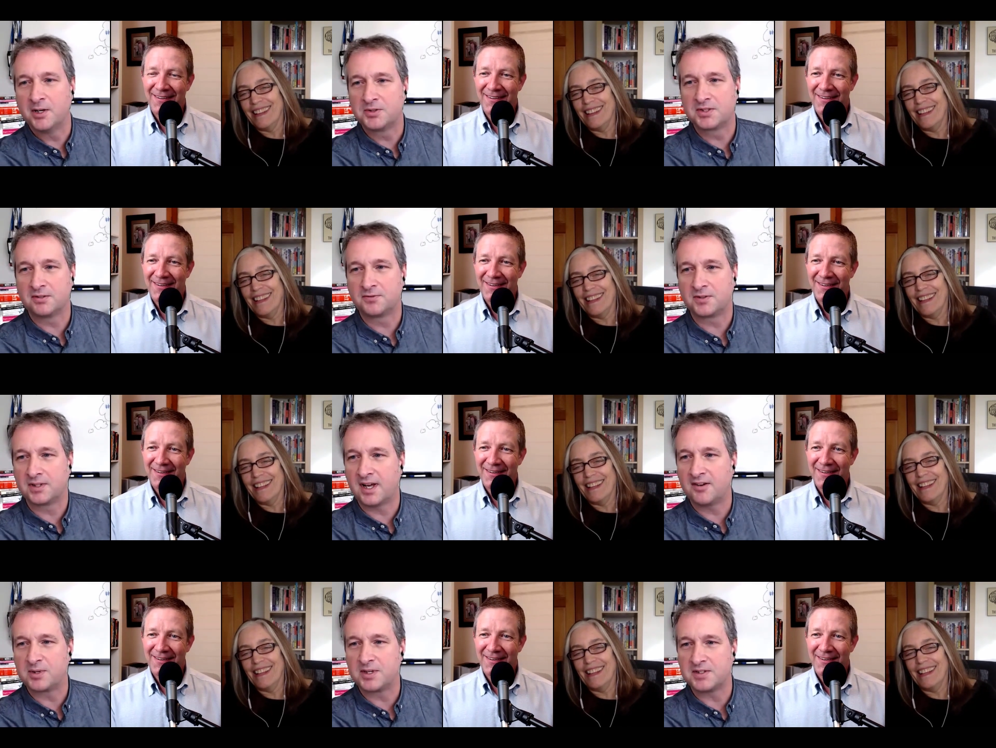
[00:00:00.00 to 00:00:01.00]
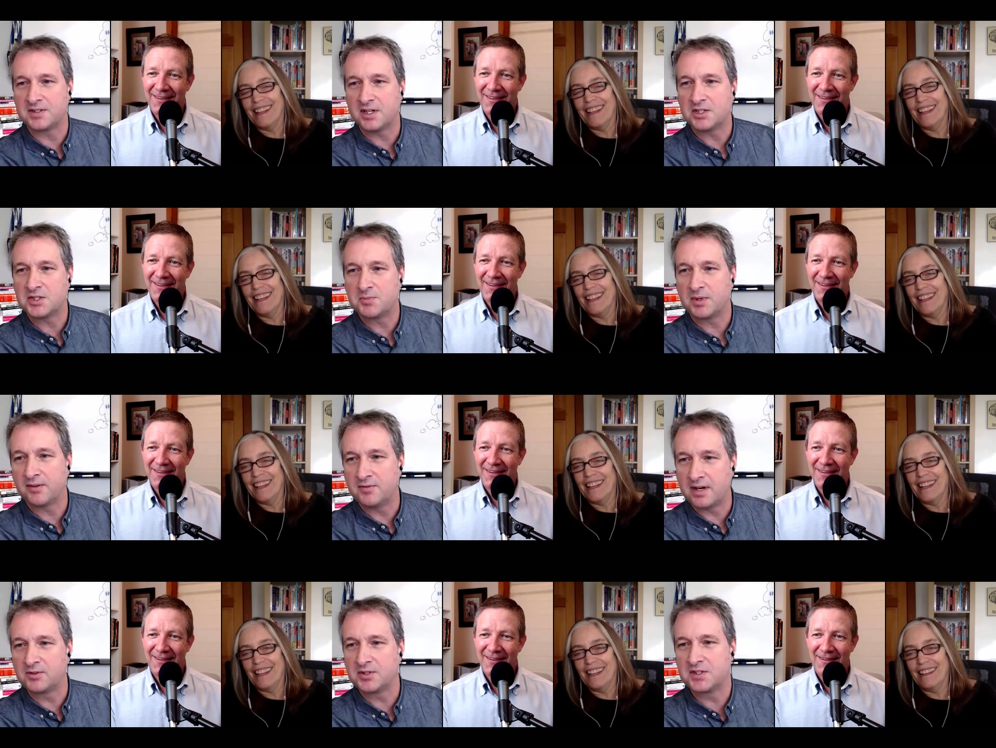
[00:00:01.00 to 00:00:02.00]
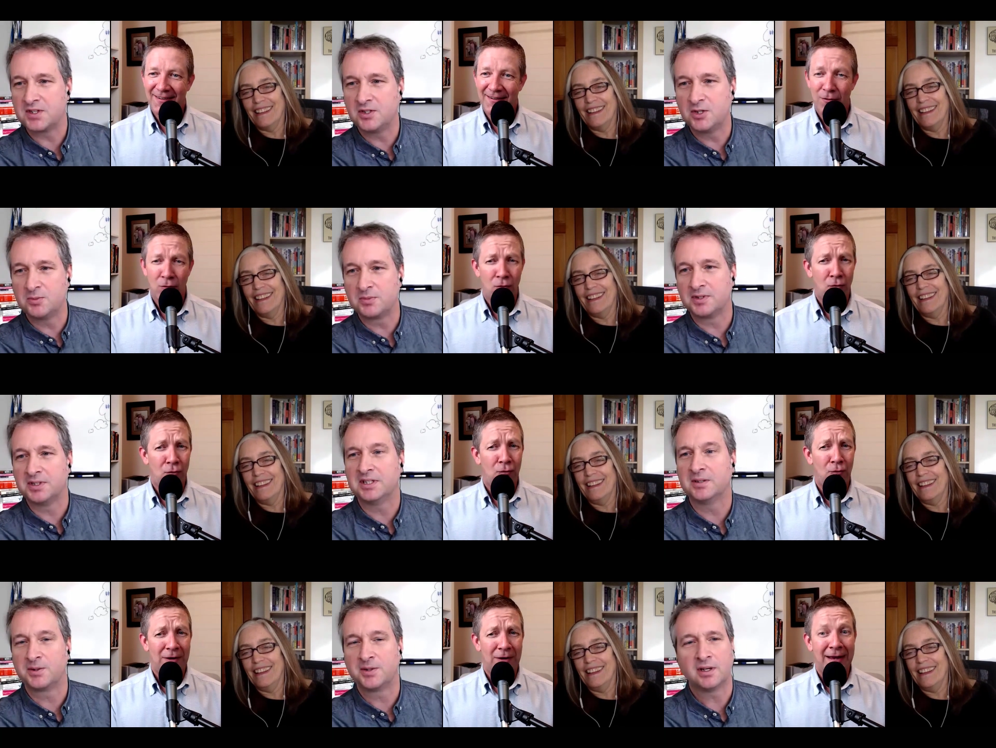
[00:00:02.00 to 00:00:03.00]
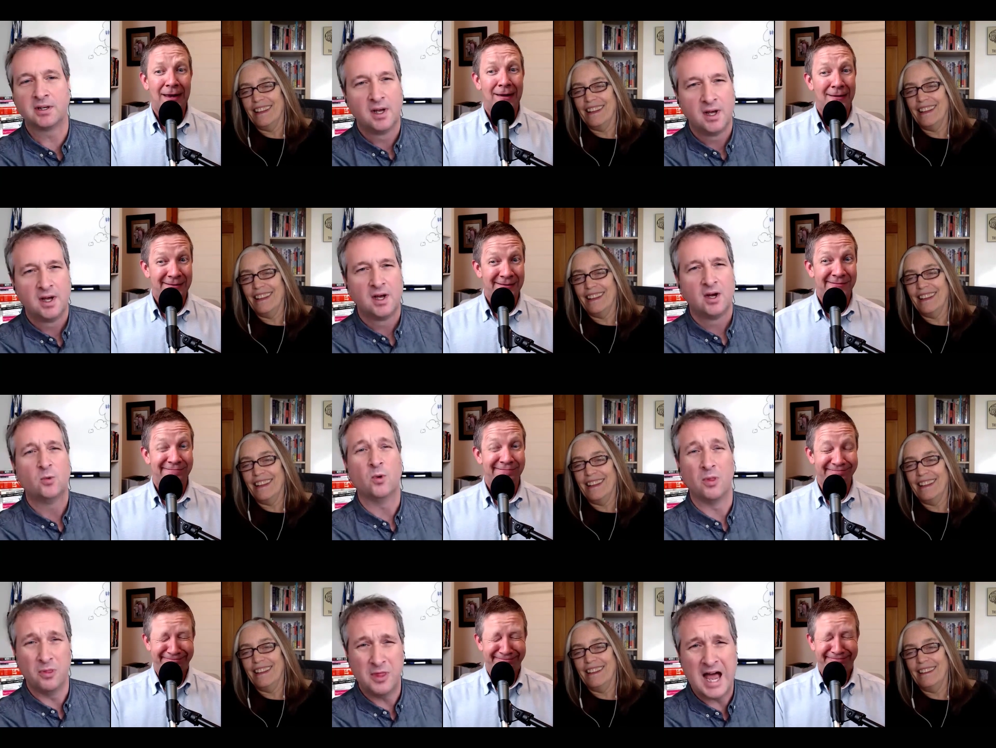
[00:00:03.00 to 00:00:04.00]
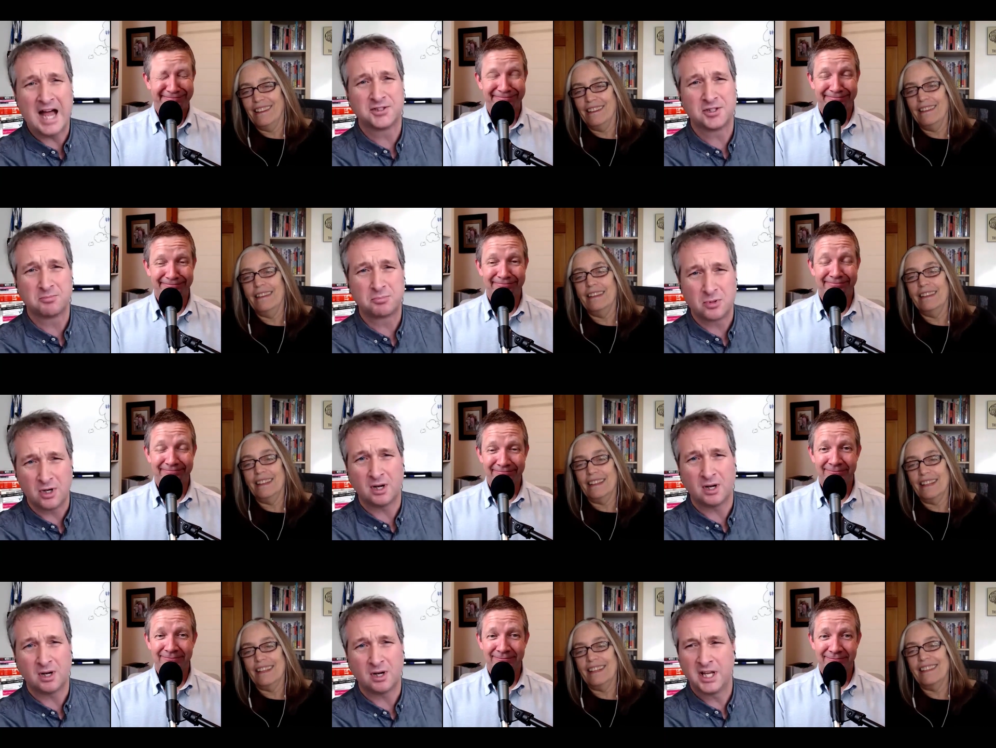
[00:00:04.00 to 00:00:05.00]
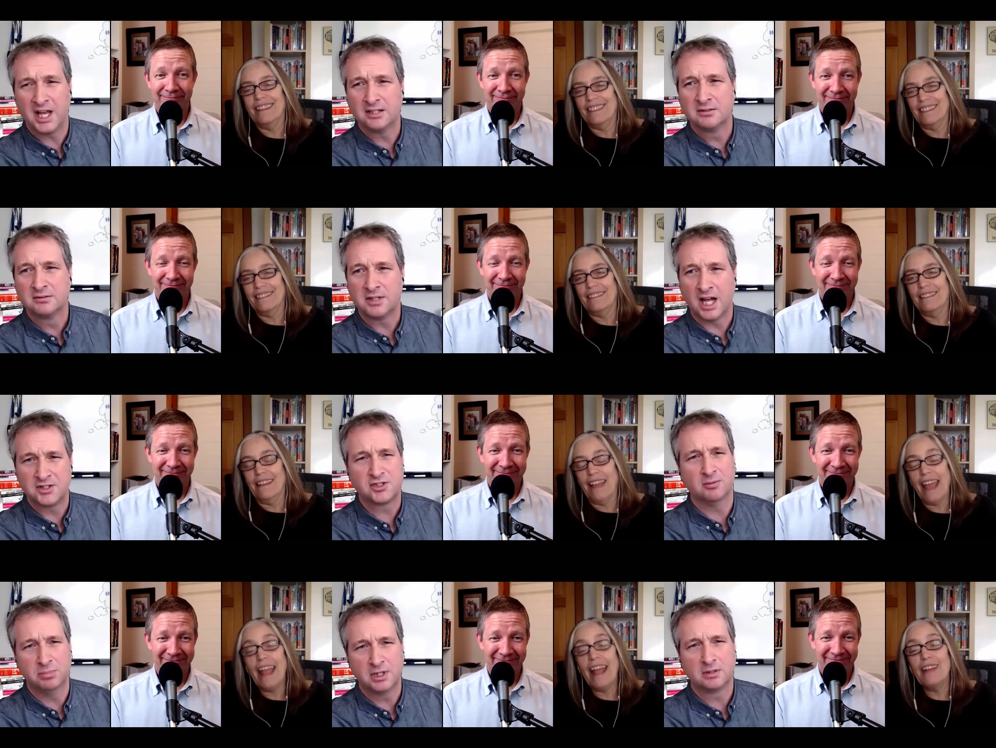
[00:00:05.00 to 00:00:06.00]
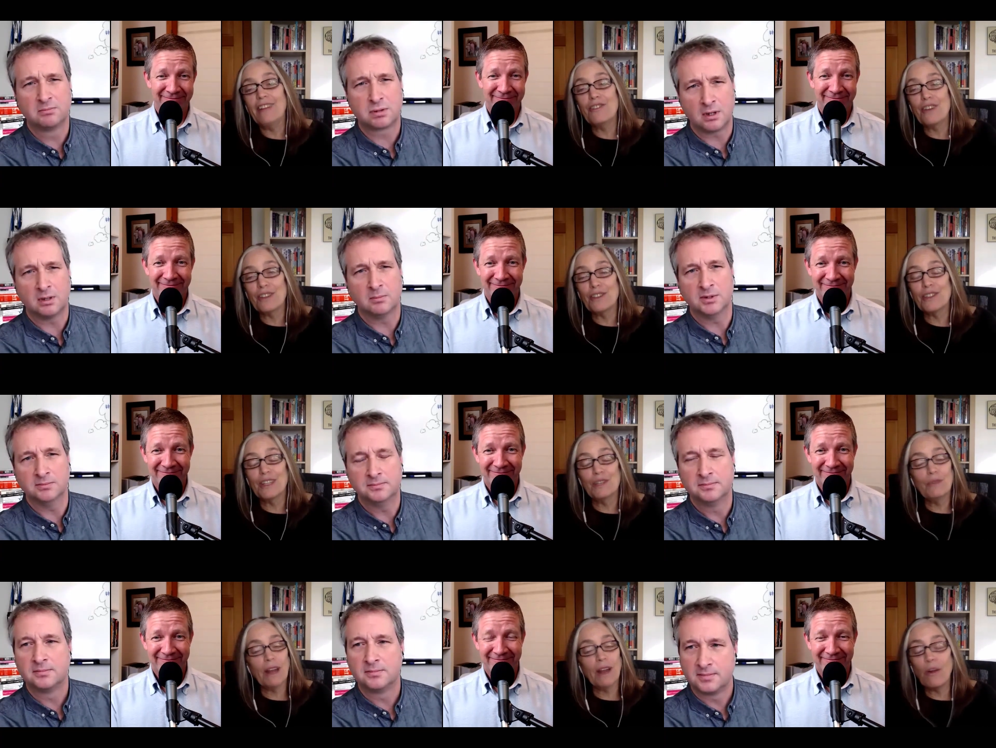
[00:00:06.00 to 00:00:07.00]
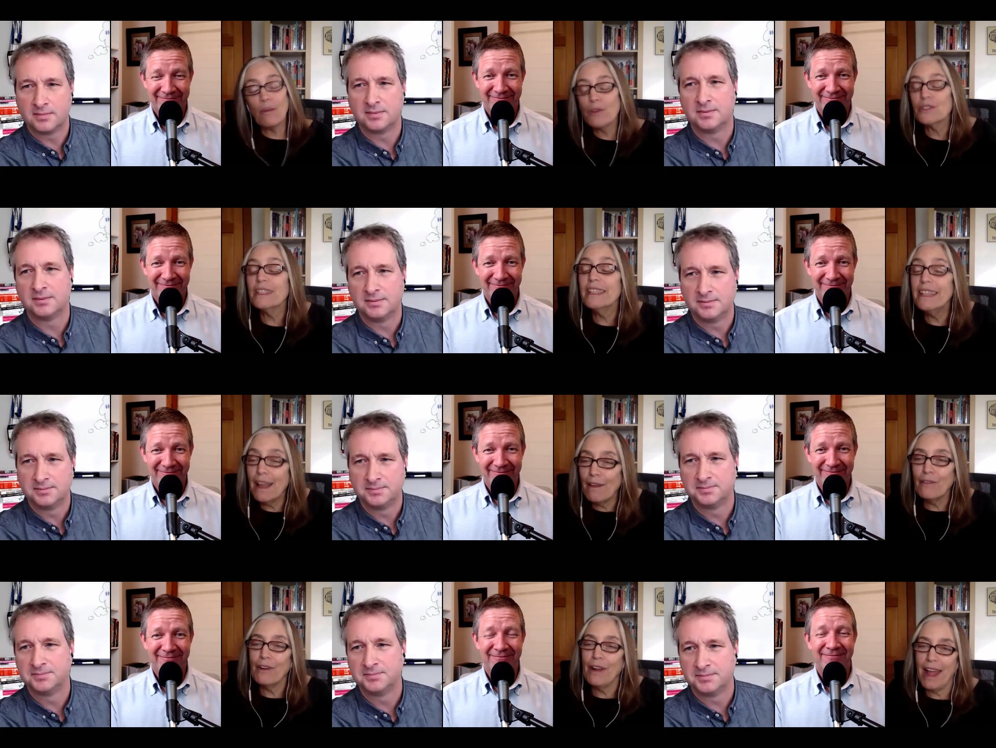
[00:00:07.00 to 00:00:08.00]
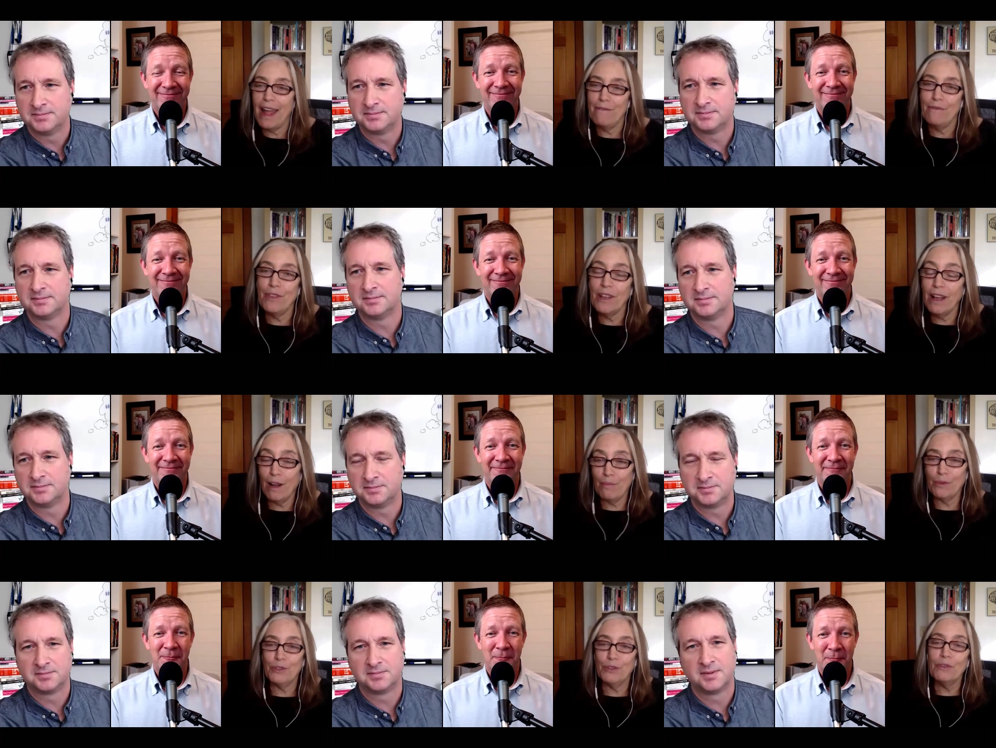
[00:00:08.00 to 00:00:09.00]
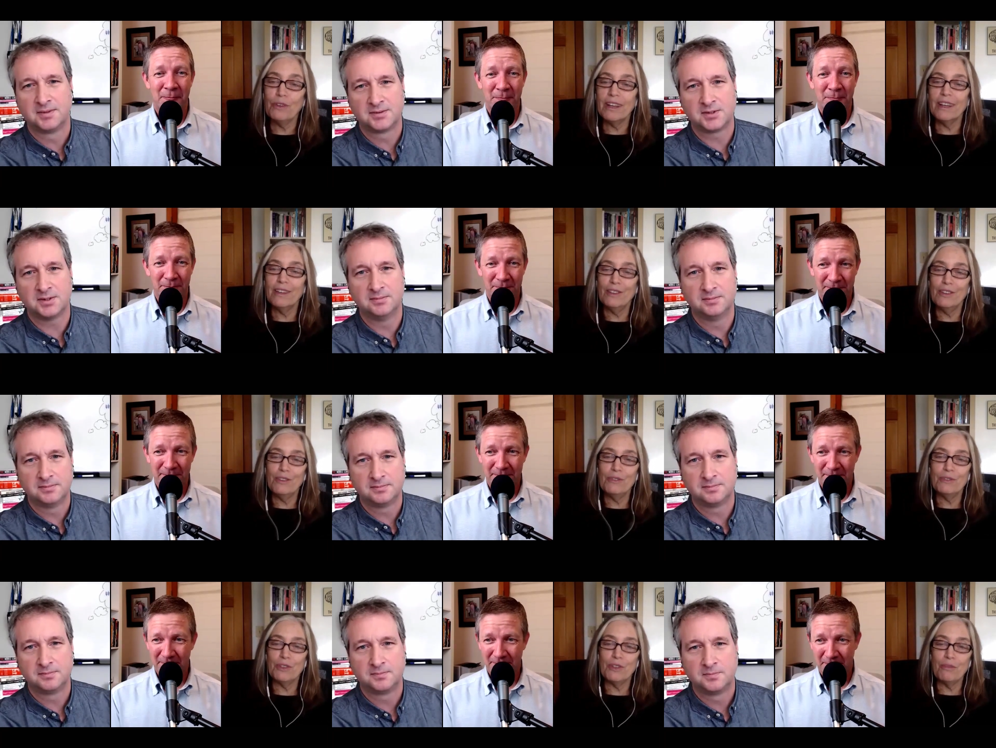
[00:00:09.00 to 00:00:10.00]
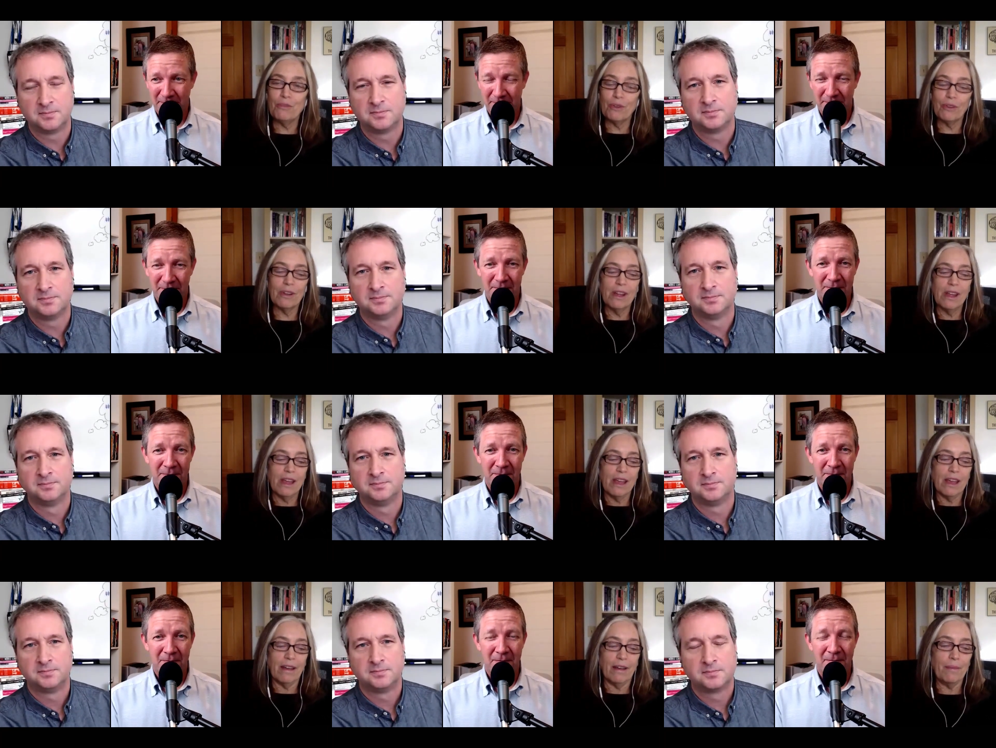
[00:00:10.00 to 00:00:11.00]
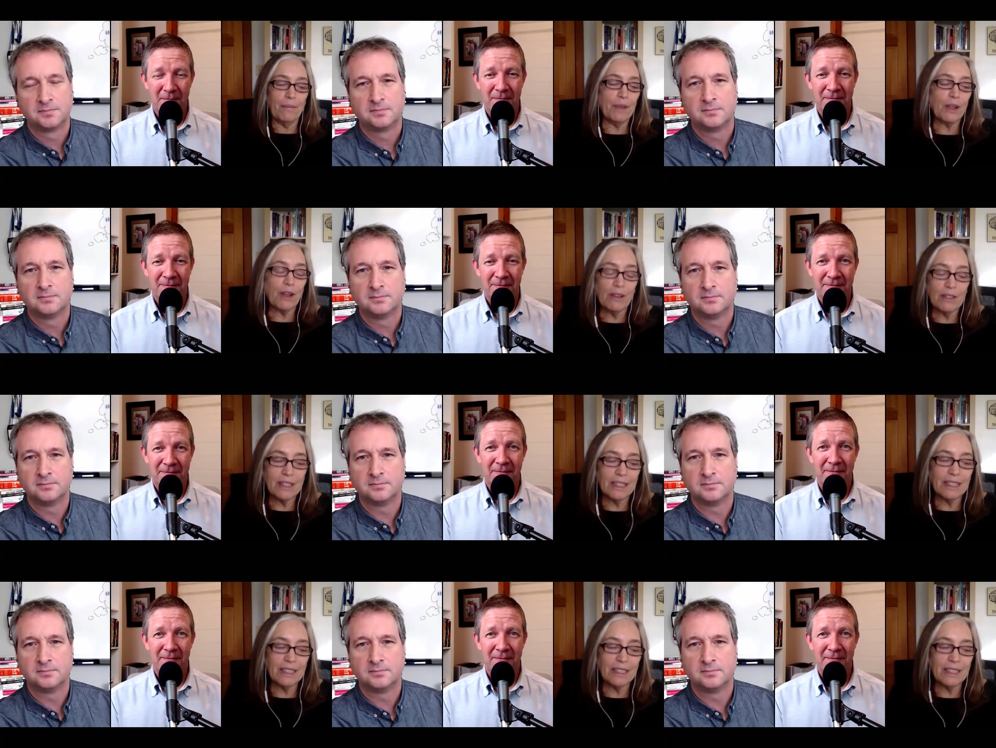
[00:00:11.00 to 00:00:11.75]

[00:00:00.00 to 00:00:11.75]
Speaker 1: it's good for live presentations, but I've never seen humor in hmm, e-learning. Yeah. Well, that's a problem. That's hey, I
Speaker 2: just problem. did one. I almost never have the opportunity to use humor um, because the